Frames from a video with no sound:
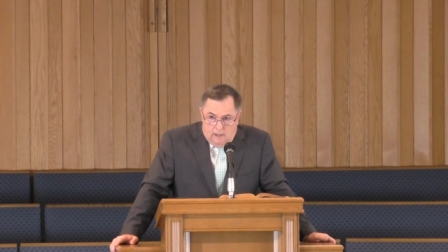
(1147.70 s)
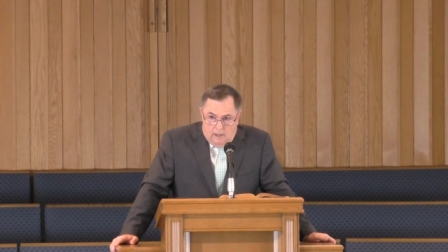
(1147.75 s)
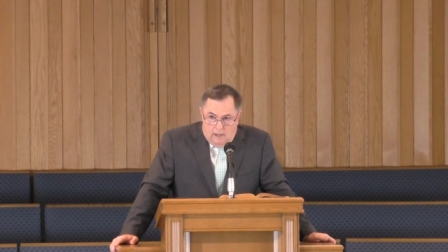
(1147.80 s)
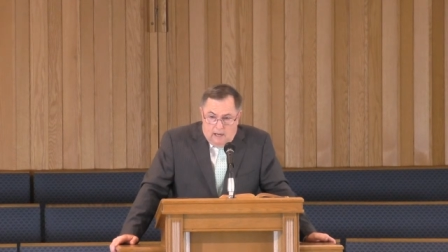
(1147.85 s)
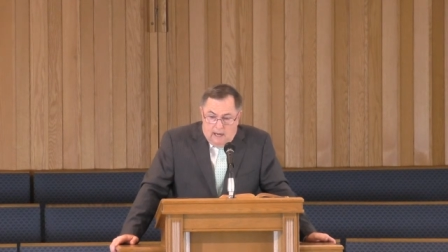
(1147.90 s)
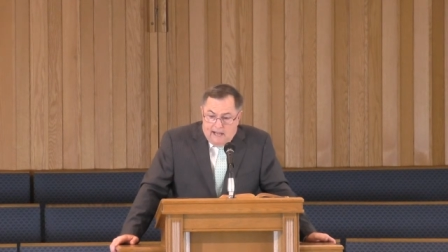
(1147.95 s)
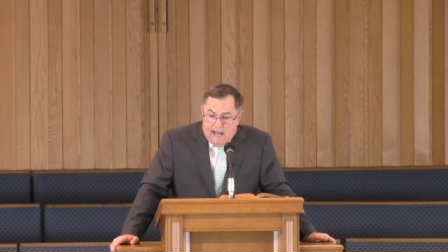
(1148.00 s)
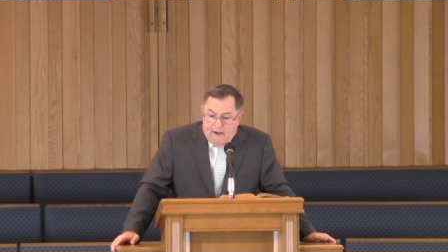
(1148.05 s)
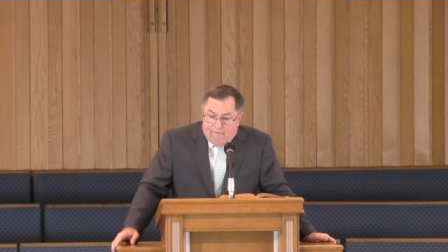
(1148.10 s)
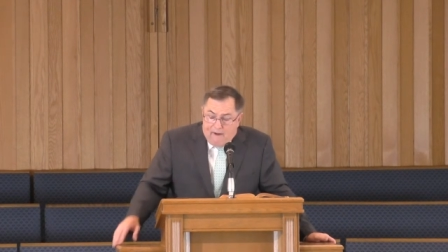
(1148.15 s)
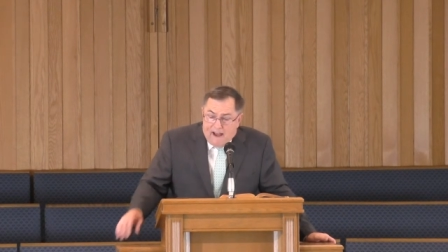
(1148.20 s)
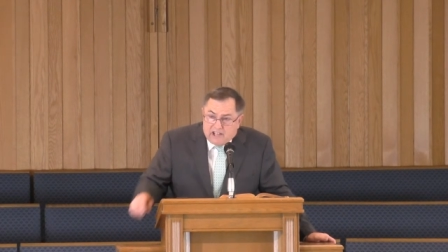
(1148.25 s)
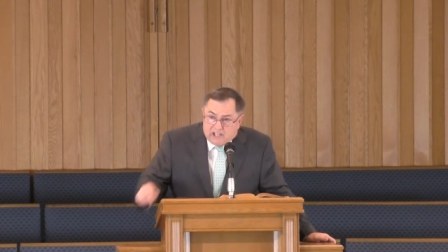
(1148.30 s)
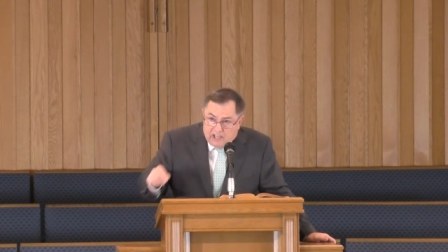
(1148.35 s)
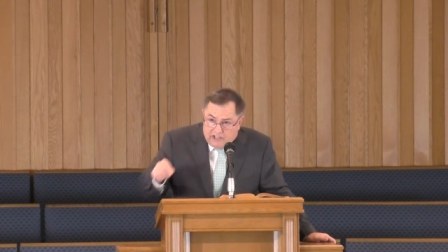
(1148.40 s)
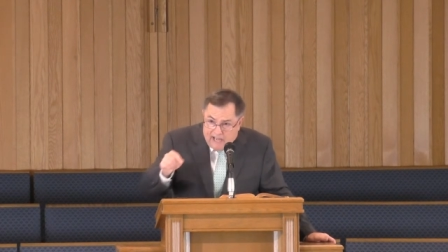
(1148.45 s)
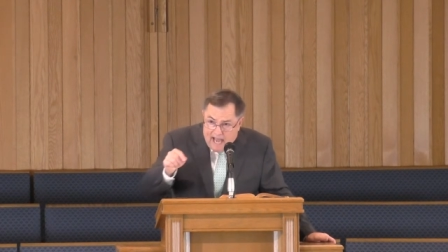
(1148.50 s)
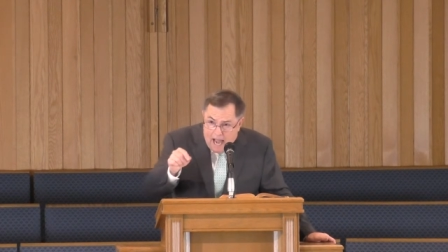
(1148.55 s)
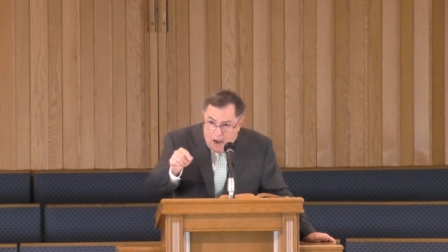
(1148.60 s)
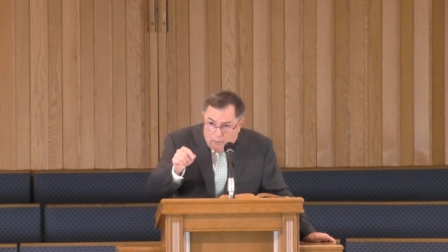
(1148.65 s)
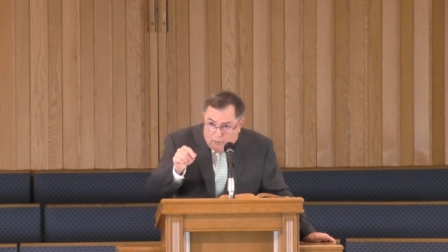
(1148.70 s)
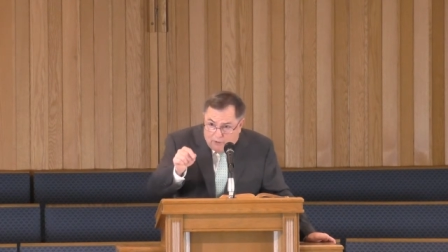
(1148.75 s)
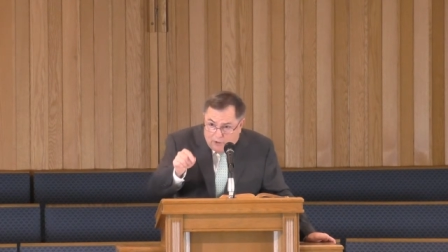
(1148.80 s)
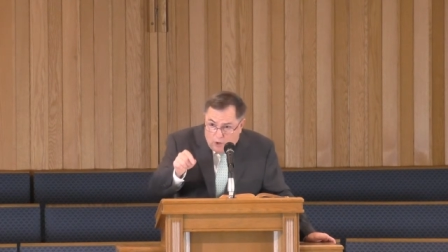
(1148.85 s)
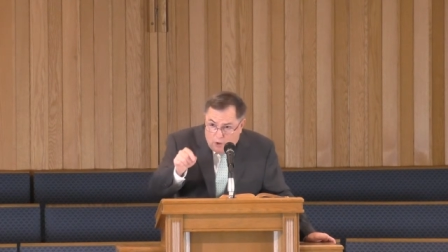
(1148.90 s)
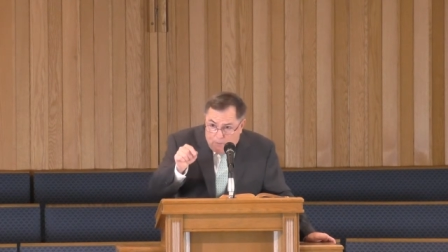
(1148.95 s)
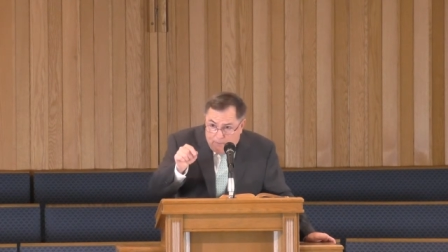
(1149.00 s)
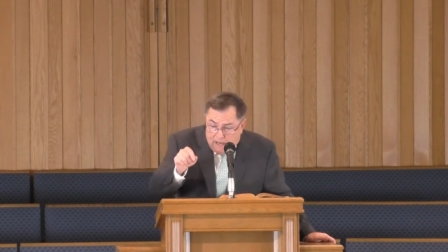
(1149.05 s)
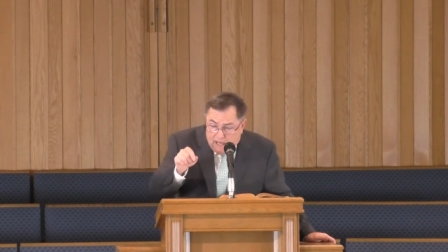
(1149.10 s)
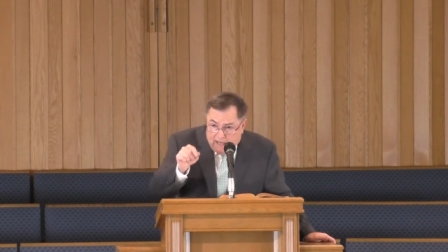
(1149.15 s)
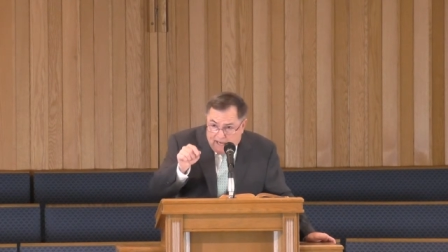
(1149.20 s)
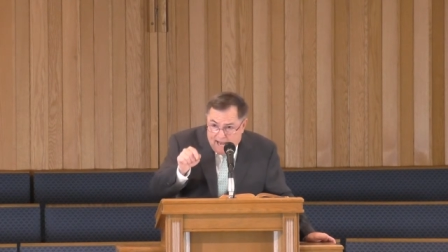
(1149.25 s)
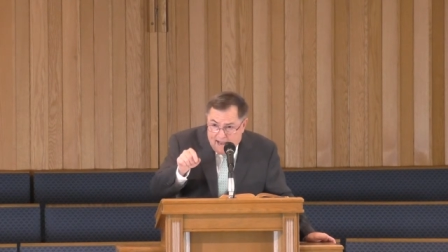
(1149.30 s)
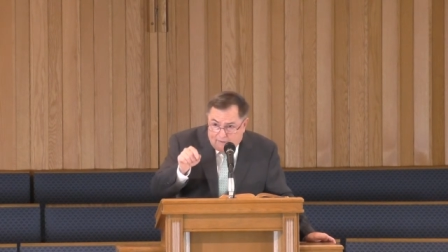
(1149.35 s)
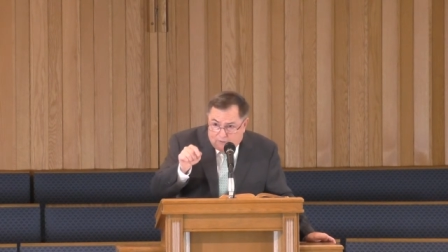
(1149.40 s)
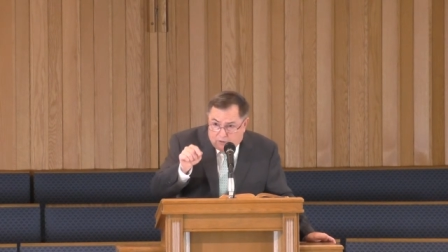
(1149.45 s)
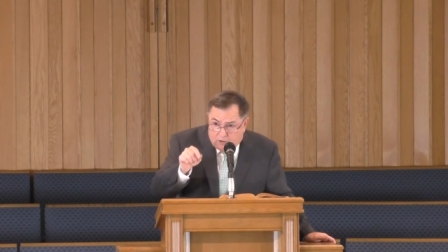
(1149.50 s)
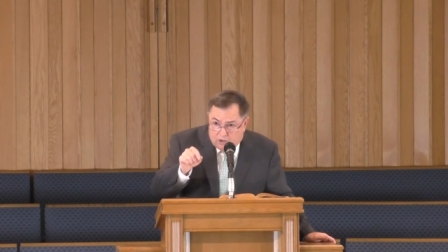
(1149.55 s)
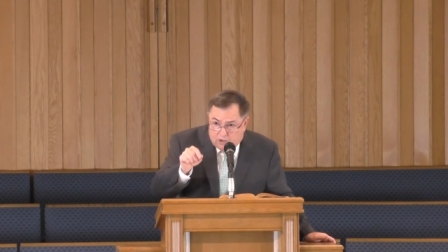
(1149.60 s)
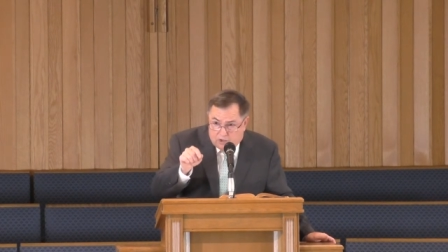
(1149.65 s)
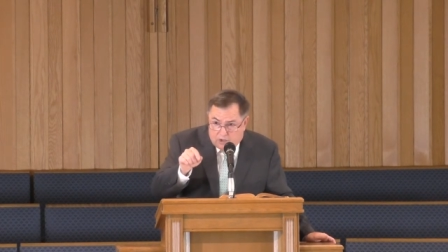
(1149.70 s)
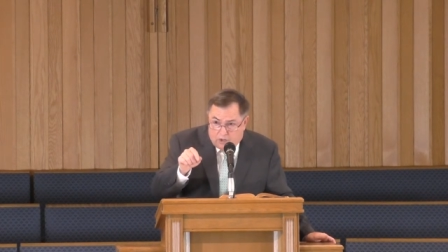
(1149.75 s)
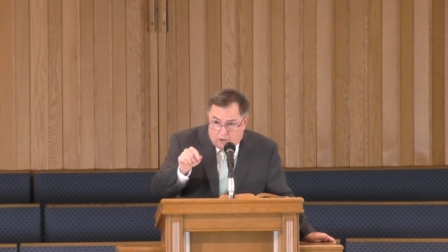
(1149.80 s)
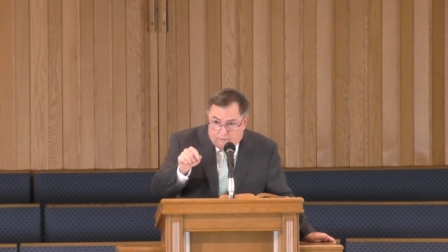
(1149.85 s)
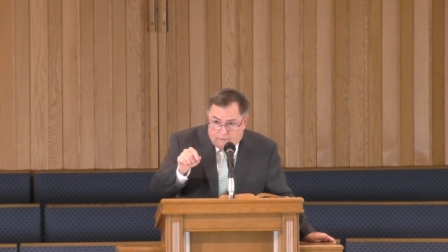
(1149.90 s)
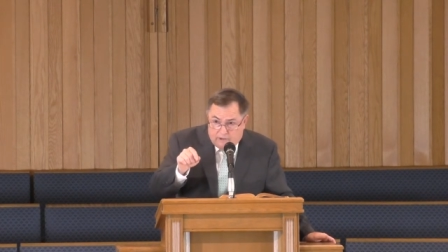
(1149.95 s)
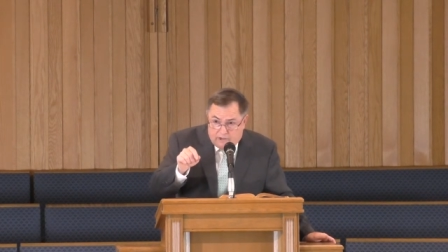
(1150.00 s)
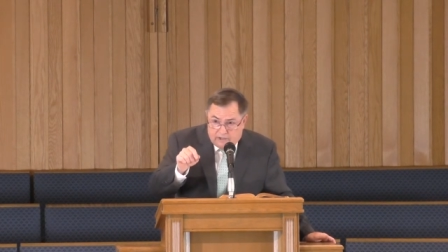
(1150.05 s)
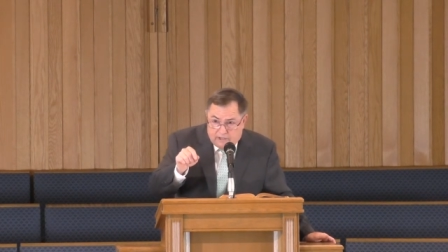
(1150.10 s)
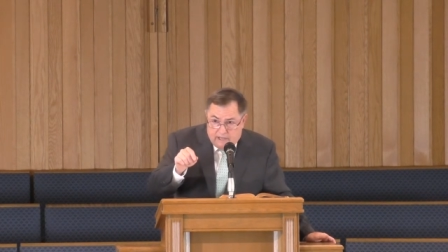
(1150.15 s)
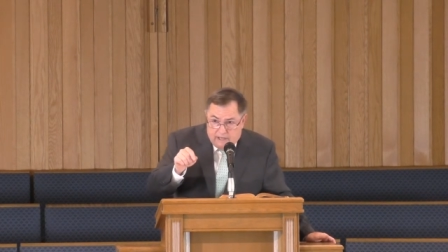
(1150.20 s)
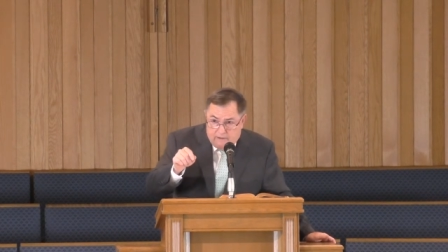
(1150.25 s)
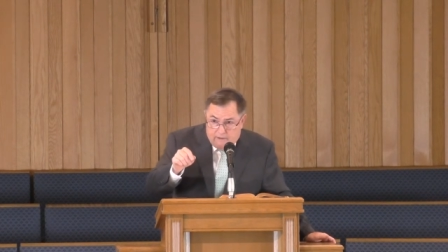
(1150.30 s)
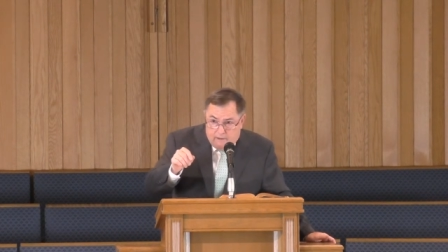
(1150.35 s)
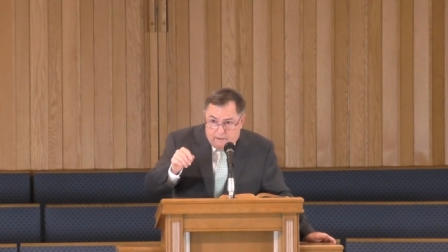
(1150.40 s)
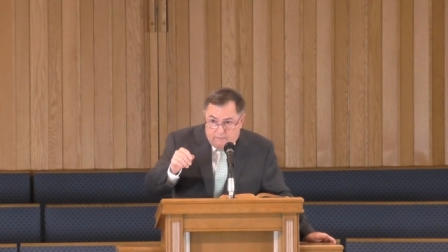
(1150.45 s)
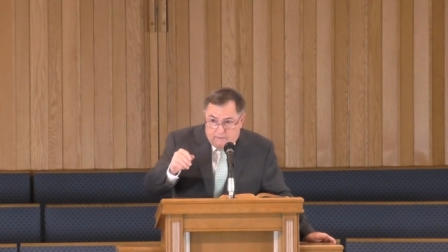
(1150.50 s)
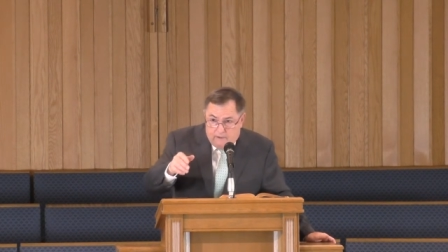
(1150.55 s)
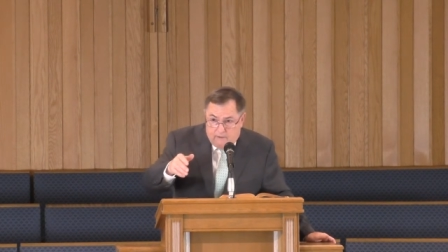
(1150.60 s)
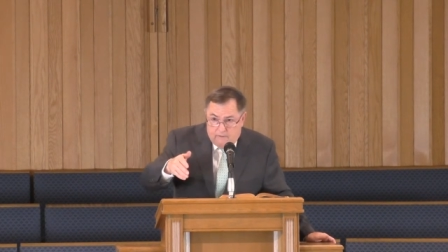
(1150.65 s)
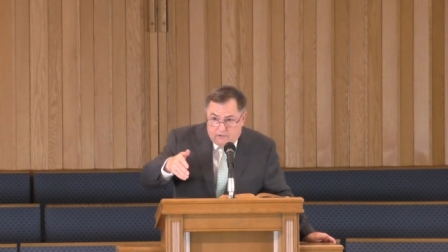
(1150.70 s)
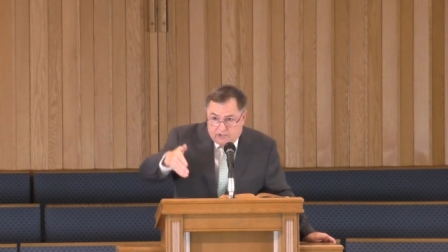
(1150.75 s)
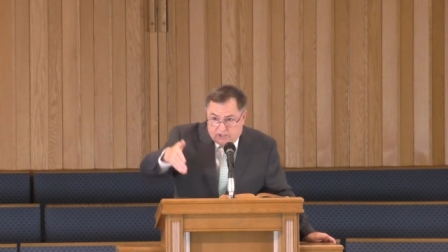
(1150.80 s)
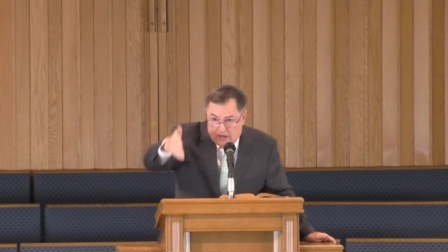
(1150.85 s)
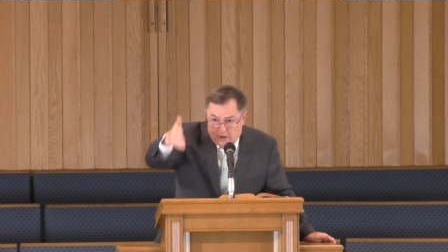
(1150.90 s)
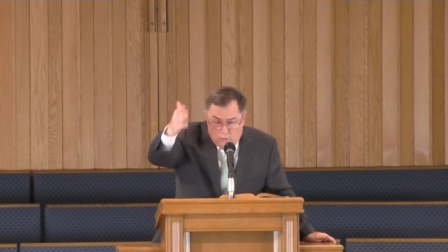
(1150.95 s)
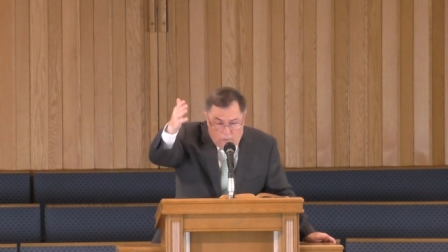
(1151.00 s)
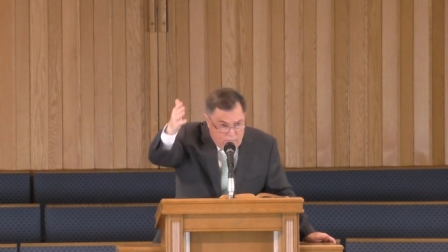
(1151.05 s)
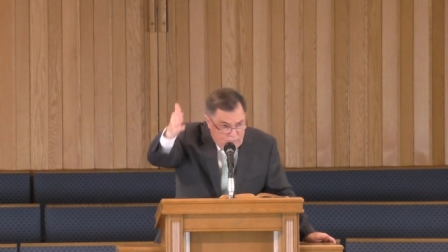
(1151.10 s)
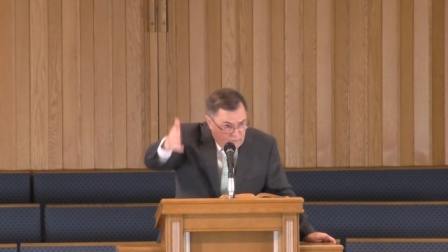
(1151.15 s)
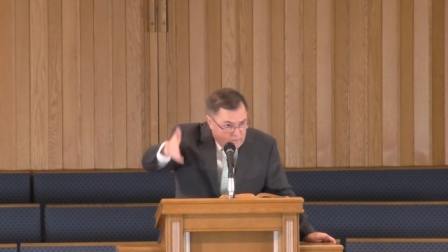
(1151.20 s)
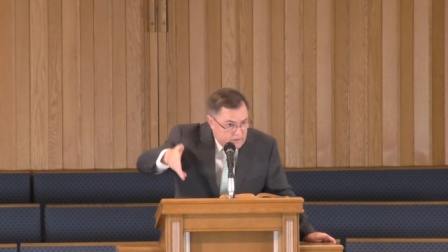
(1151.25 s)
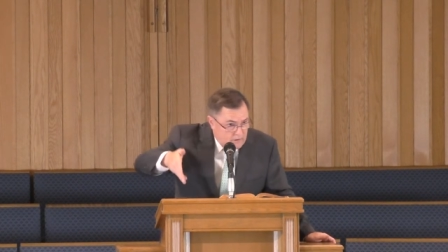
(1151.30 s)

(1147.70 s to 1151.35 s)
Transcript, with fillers: Now, if I sit down with you immediately after the service and, and single